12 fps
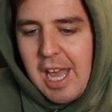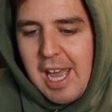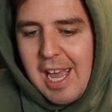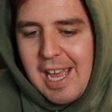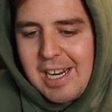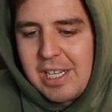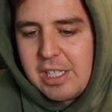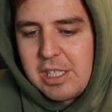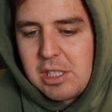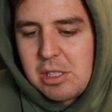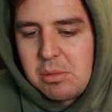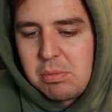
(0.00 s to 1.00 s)
add
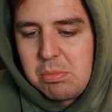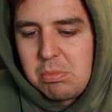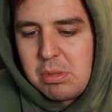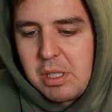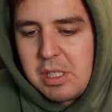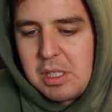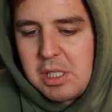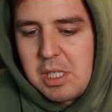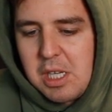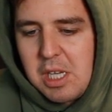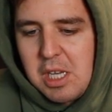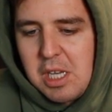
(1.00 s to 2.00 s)
it, let's
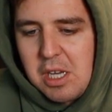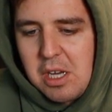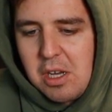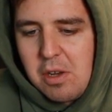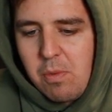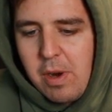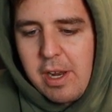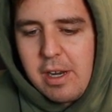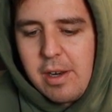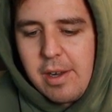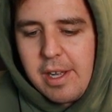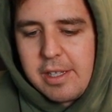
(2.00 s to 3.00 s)
say, right
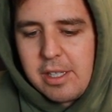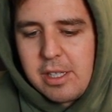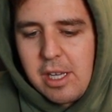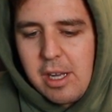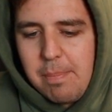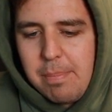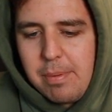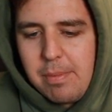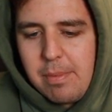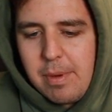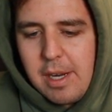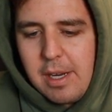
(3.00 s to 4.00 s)
at the top,
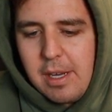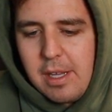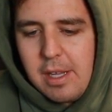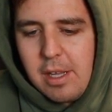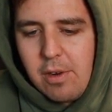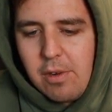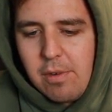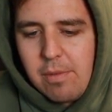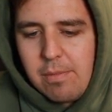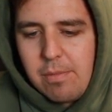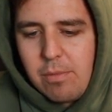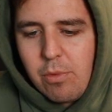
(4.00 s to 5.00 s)
right here,
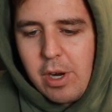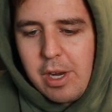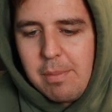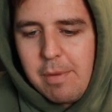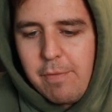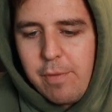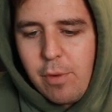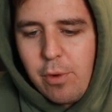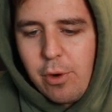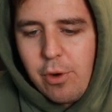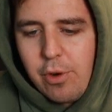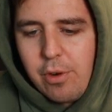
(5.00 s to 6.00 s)
right
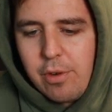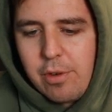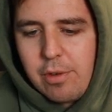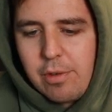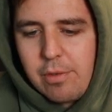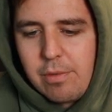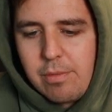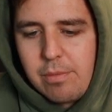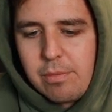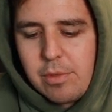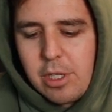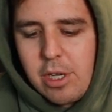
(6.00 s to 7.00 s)
before
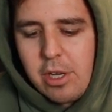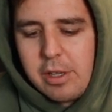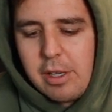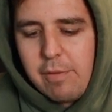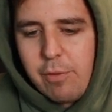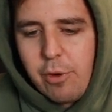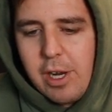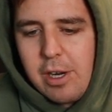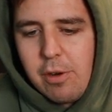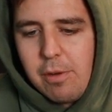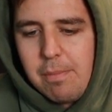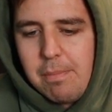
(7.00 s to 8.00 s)
the content for
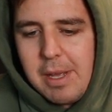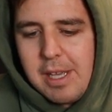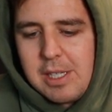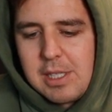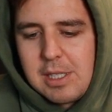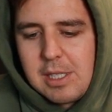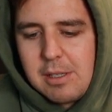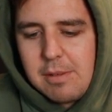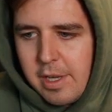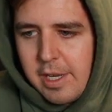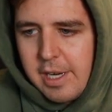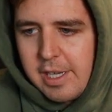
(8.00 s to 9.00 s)
header. Paste,
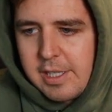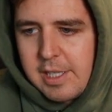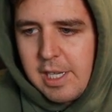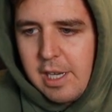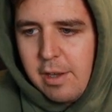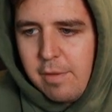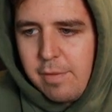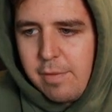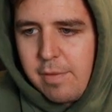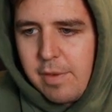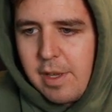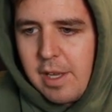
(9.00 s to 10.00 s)
and I save,
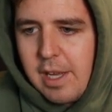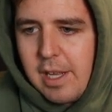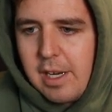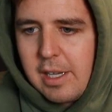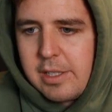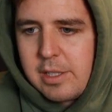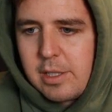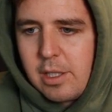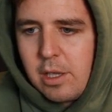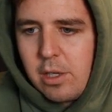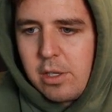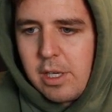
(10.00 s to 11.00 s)
and let's
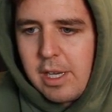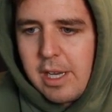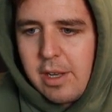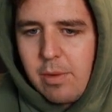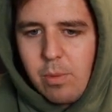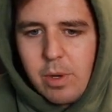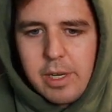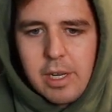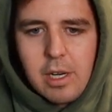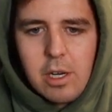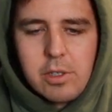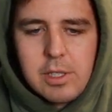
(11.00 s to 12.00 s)
look at what
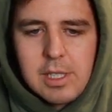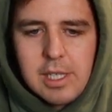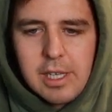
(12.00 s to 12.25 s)
it looks